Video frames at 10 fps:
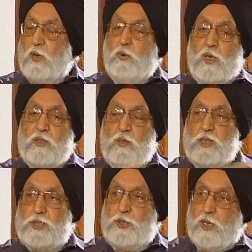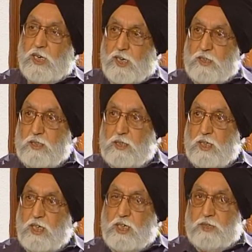What good is your garden
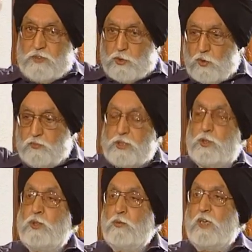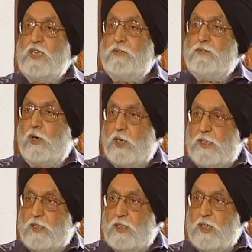if the roof is going to one day fall
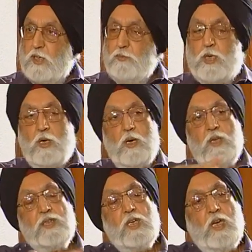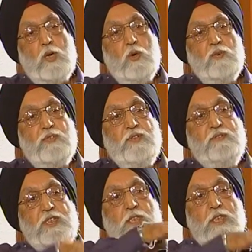in? Because over
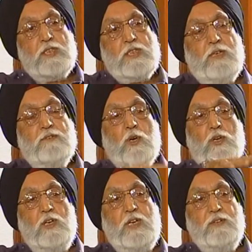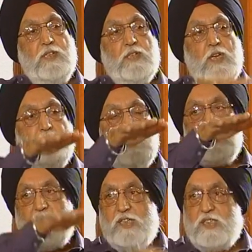50 years they've gone on, every time
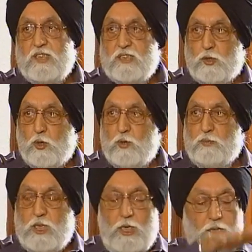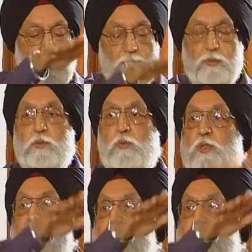there's a leak in the dome, they put more